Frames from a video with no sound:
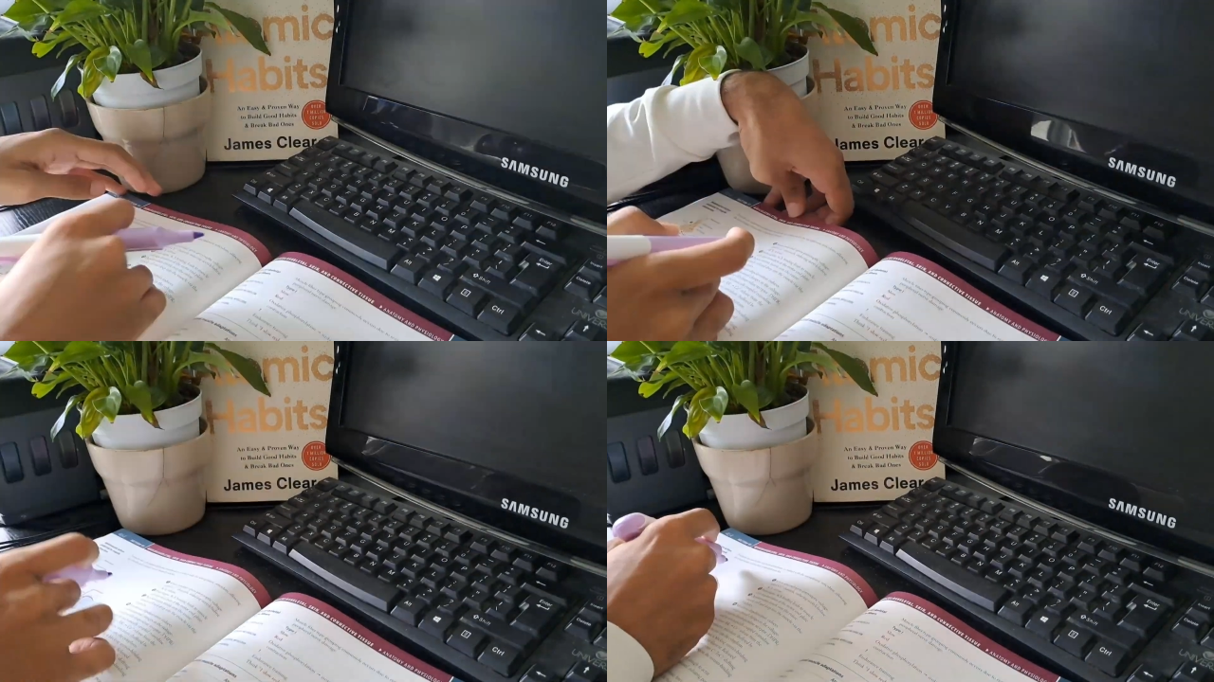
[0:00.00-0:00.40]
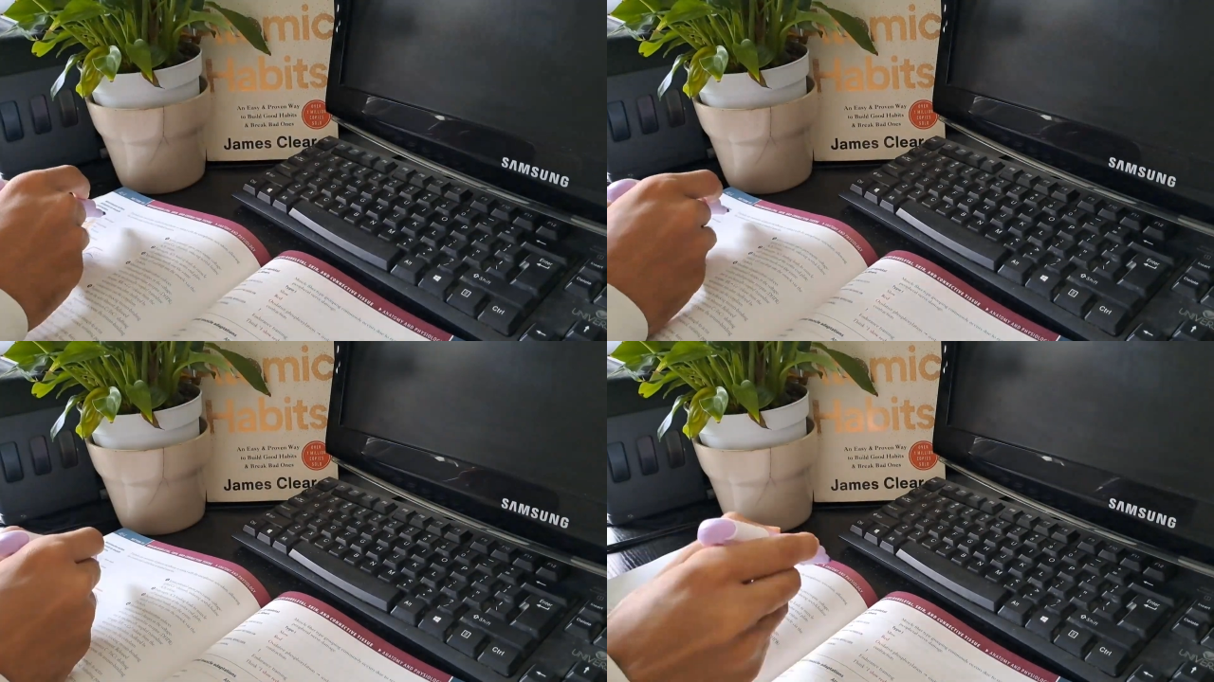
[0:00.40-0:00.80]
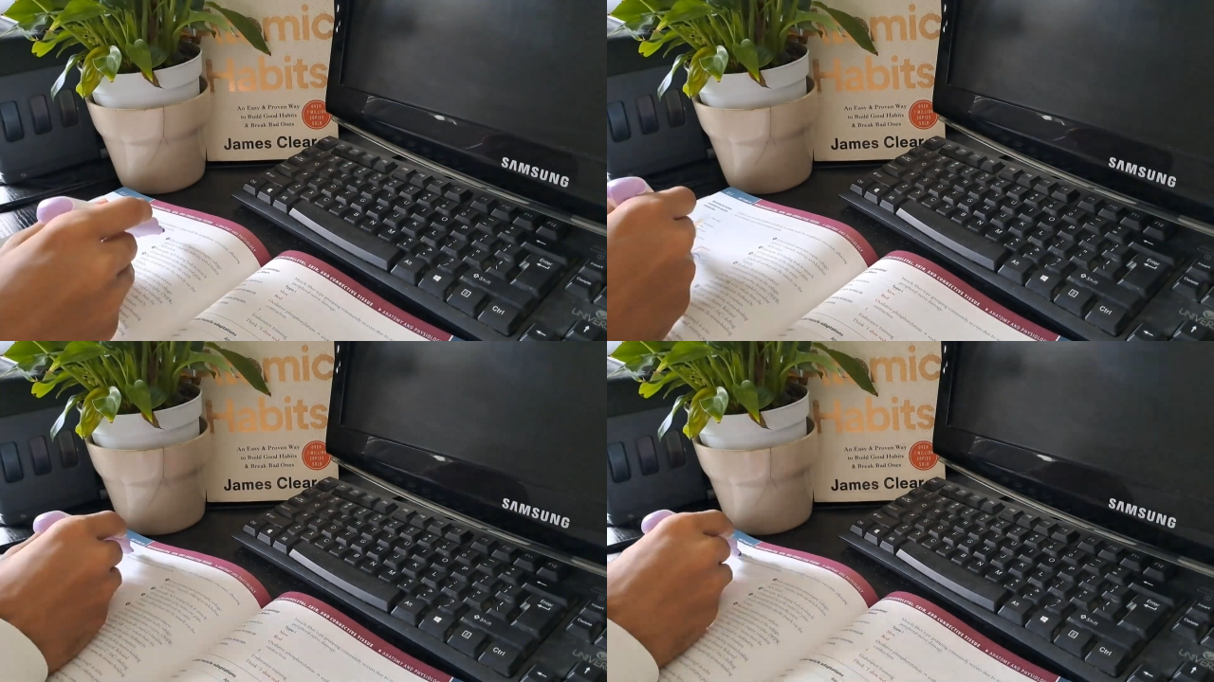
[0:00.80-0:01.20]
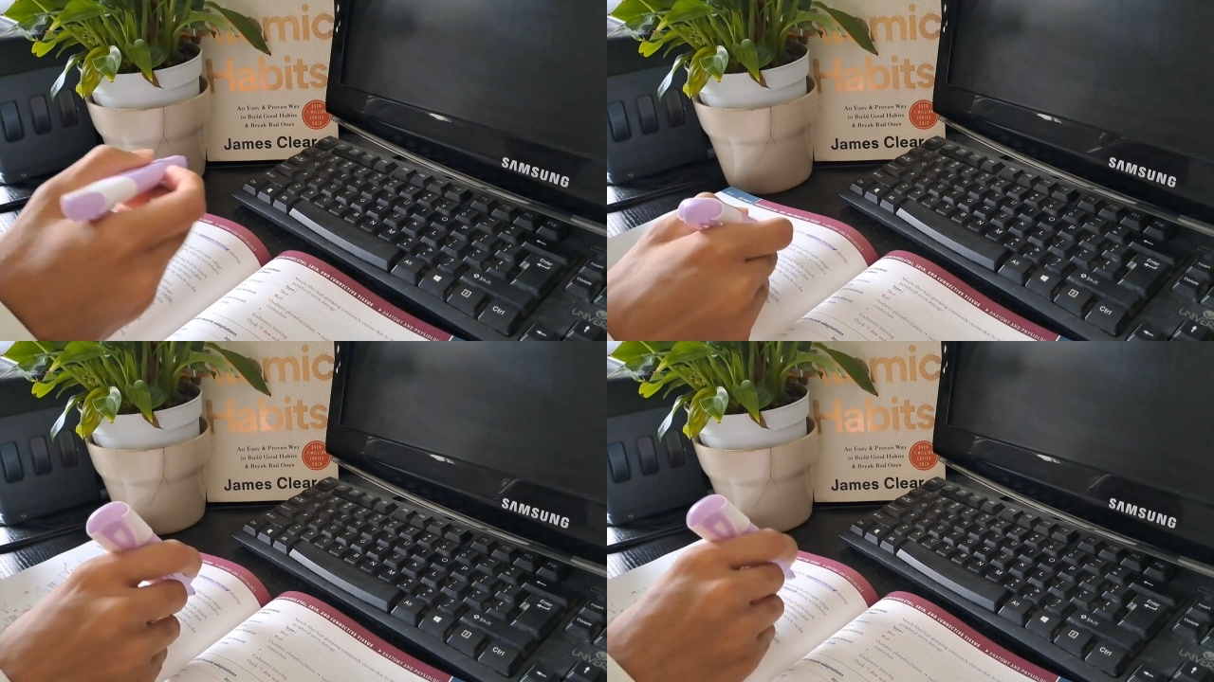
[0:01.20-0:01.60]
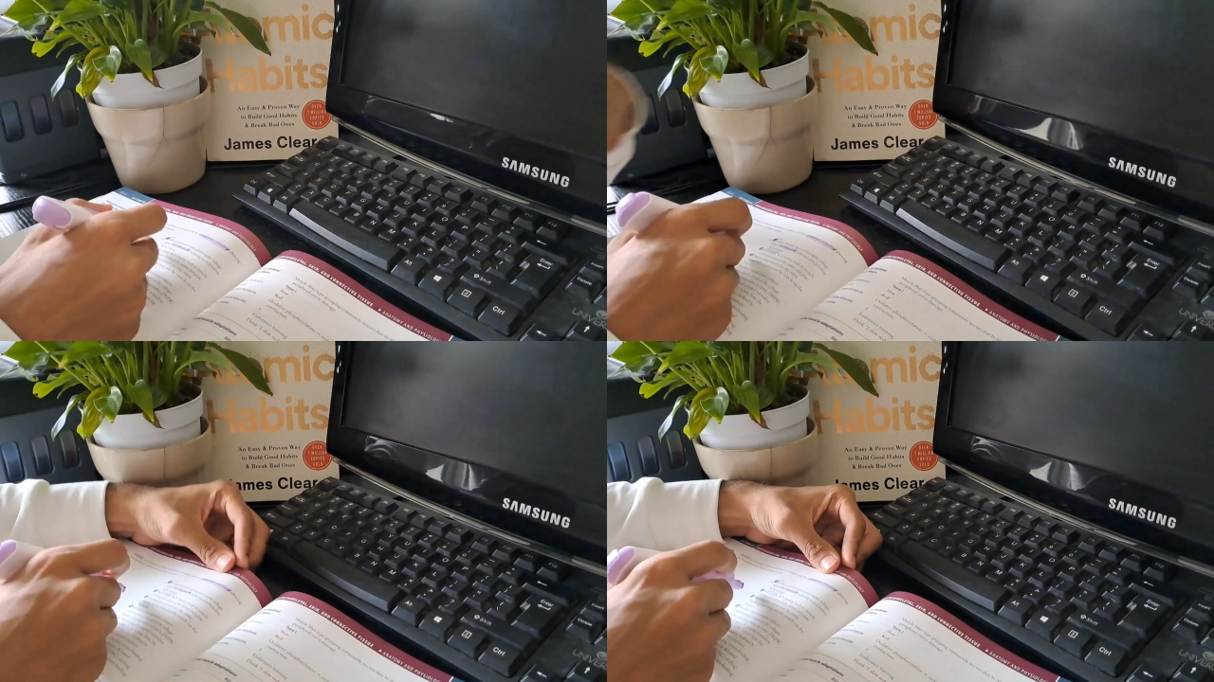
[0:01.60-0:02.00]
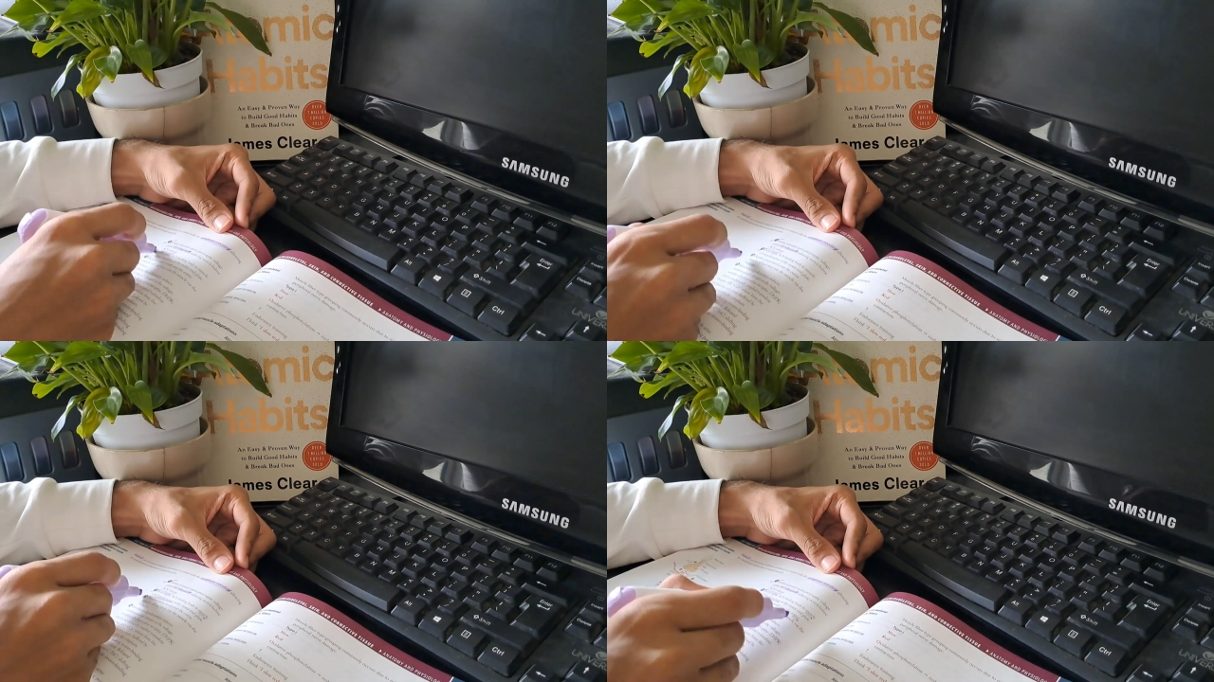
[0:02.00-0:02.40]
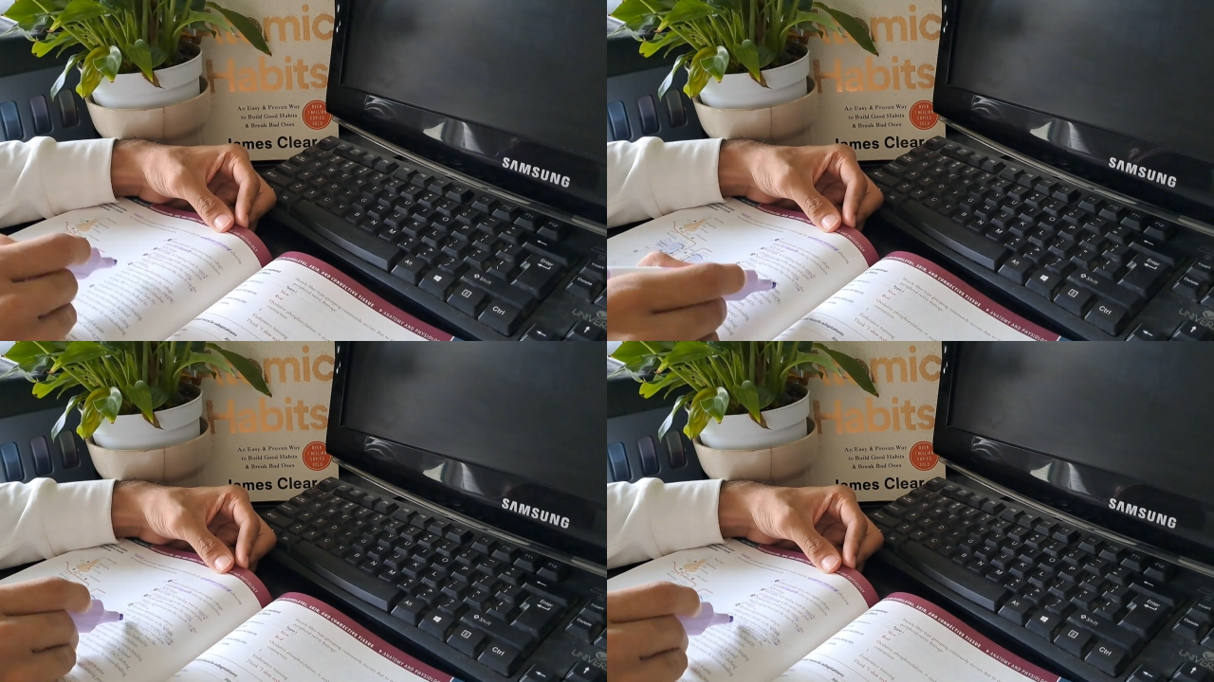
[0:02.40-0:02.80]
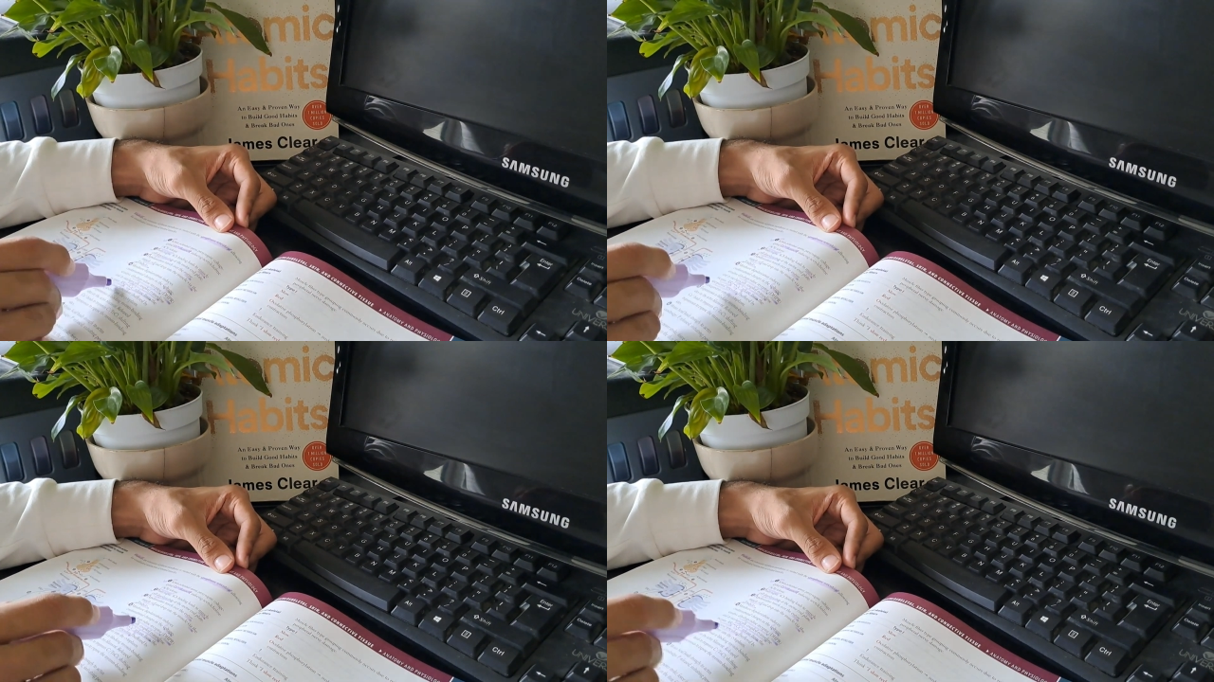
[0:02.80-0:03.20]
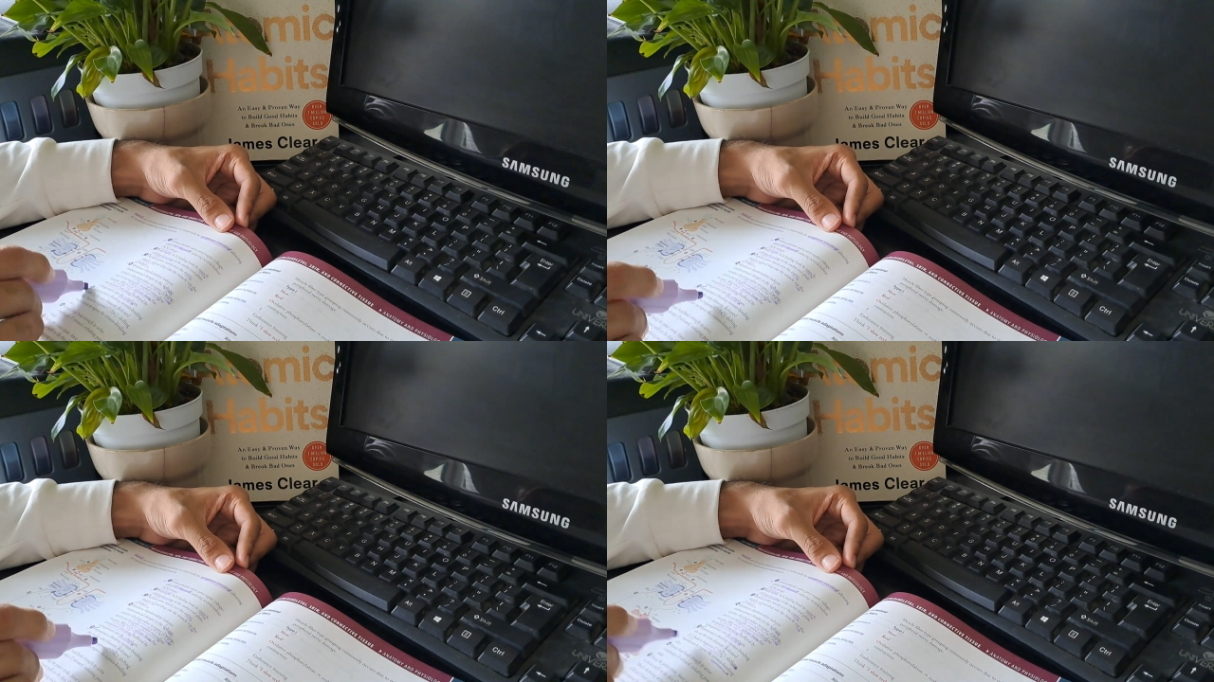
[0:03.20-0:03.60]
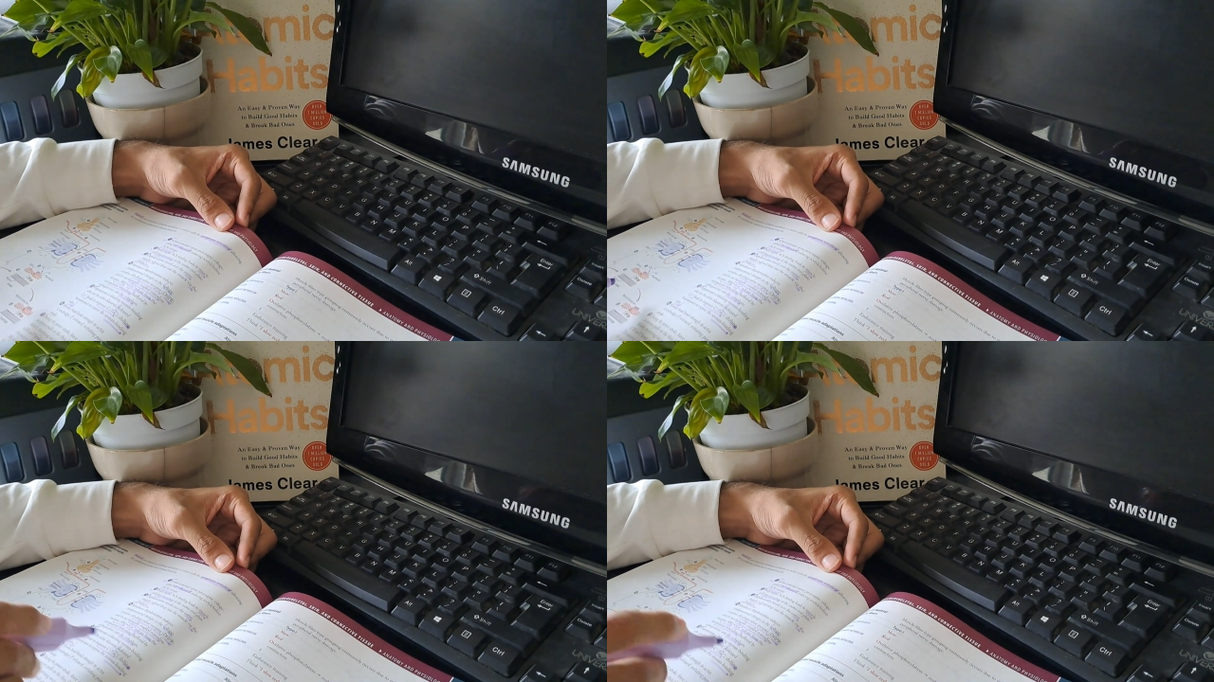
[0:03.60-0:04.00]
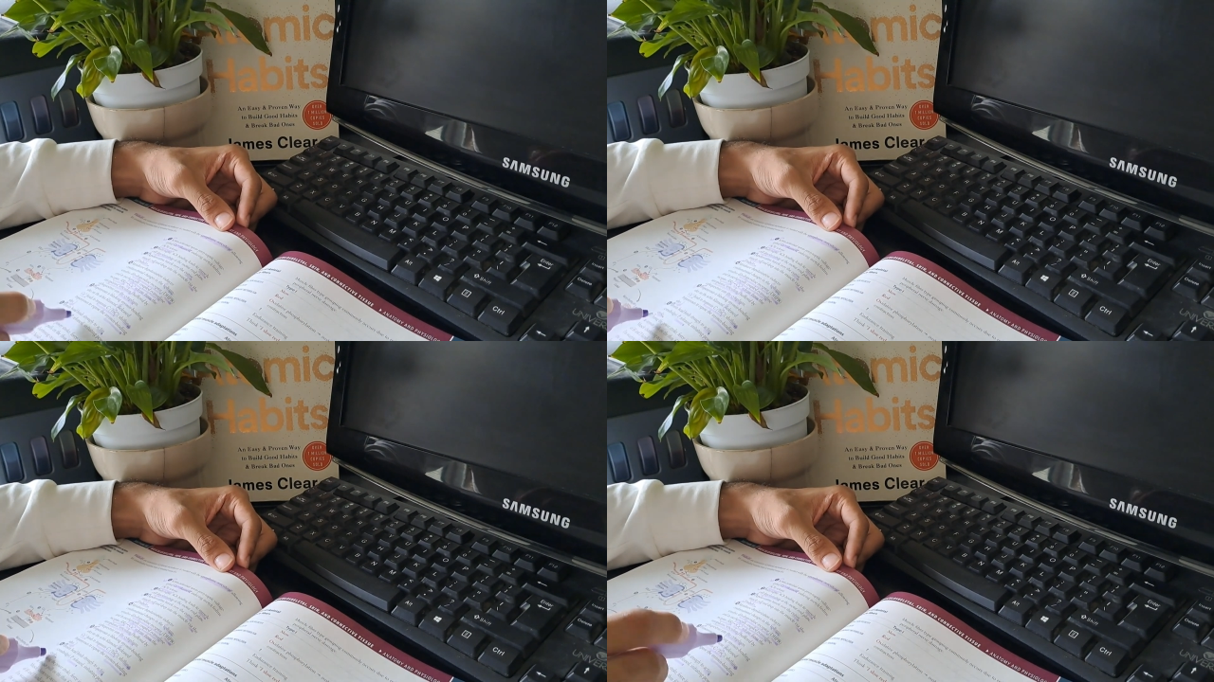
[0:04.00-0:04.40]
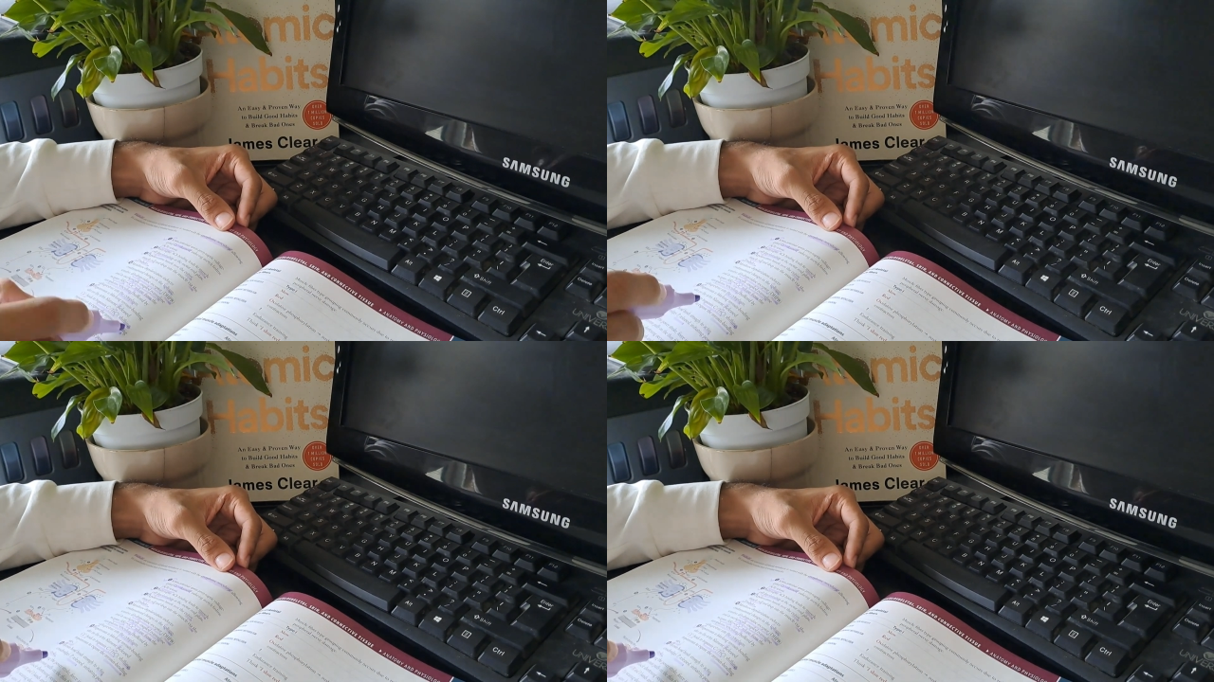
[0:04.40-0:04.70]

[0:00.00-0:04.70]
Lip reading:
Nobody's mouth can be seen.